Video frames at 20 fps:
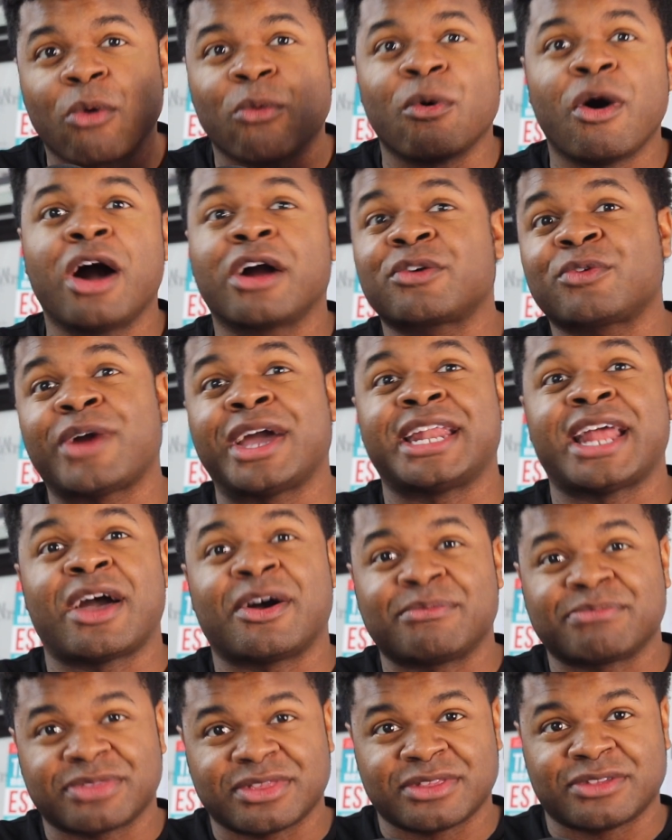walked right
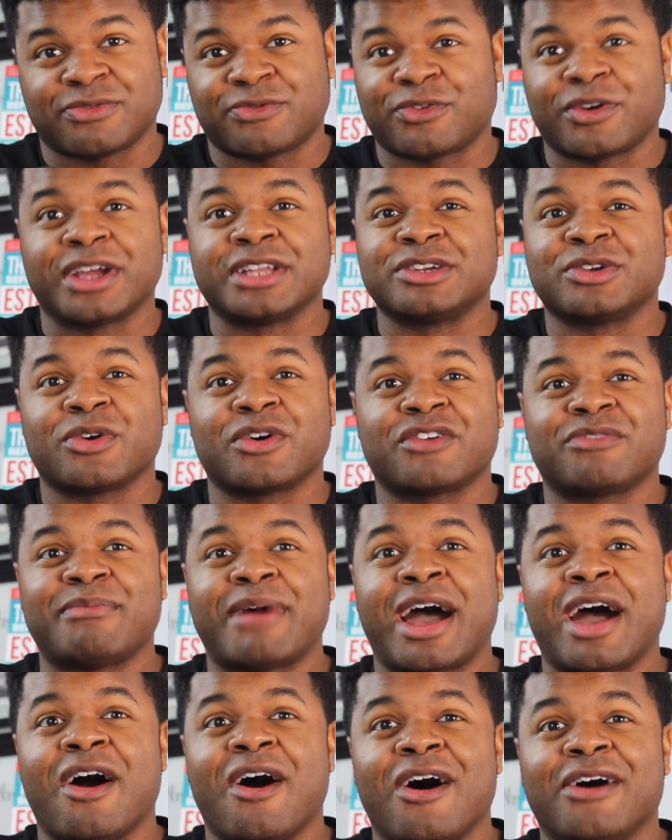out the front door of
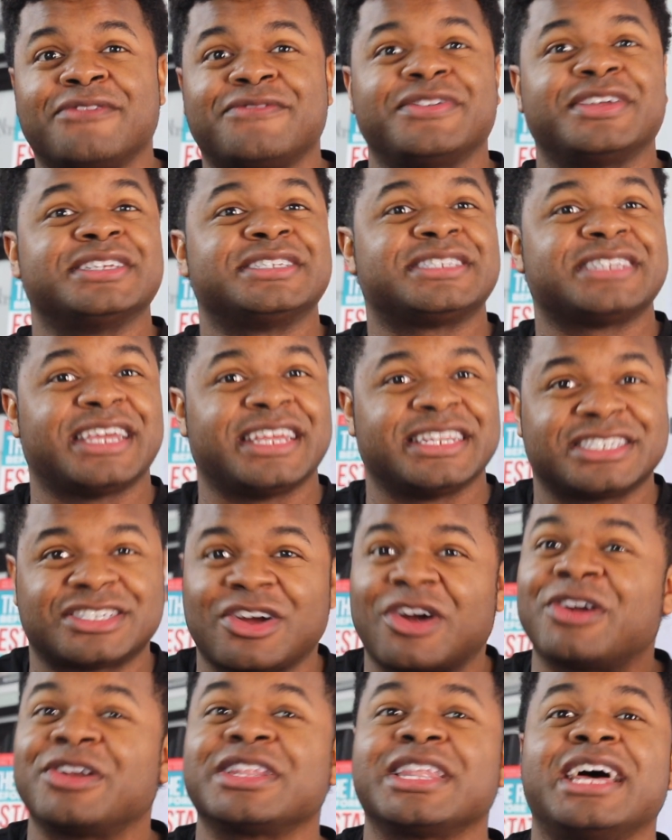my office and
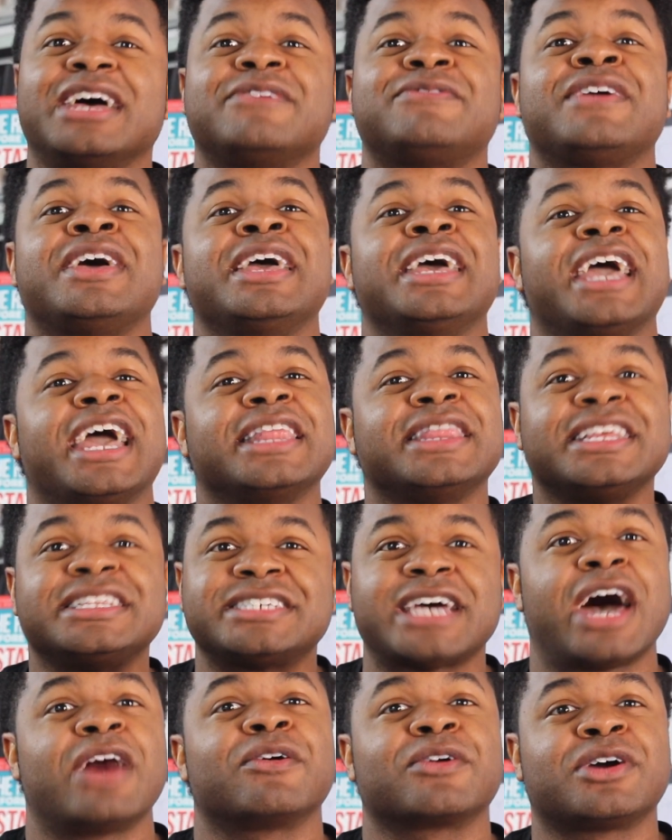turned left, and the
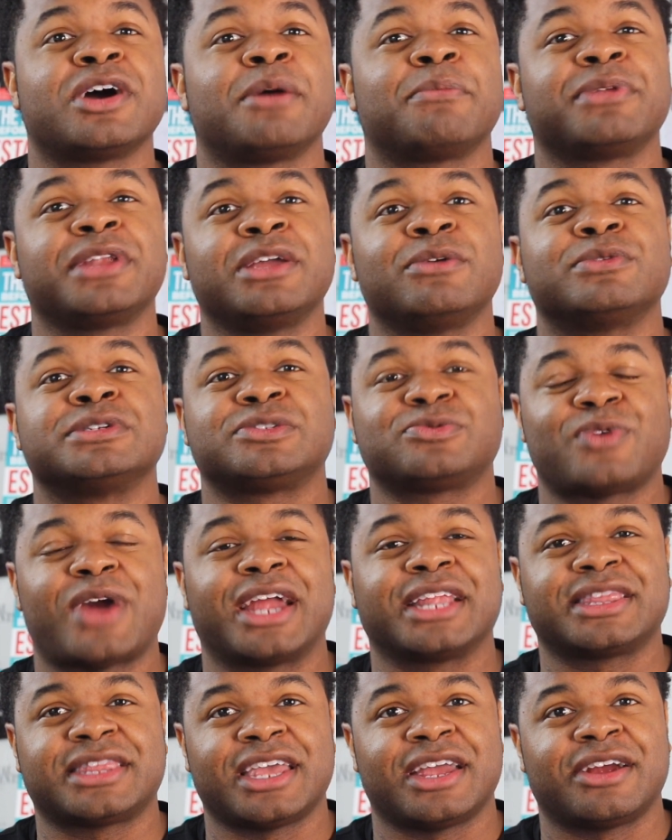title company was
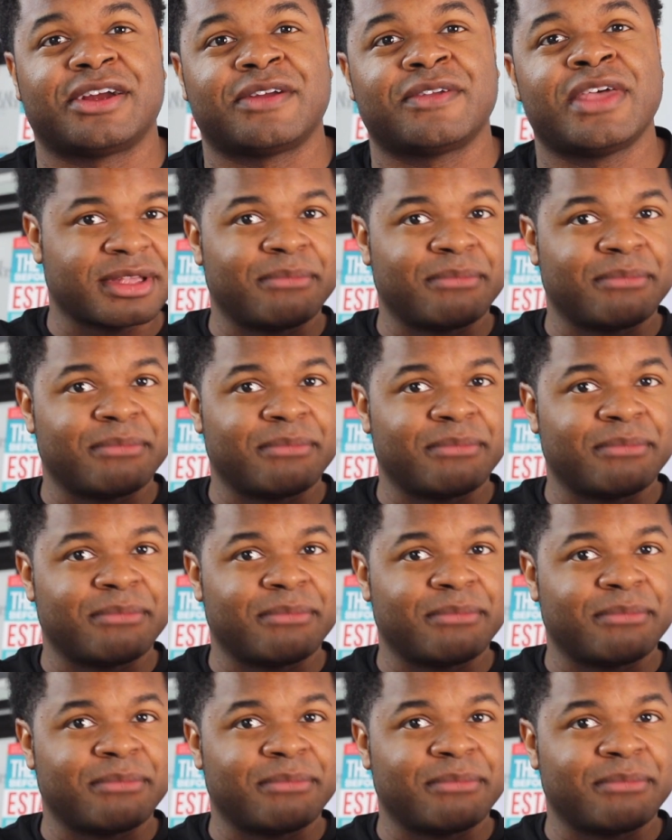right there.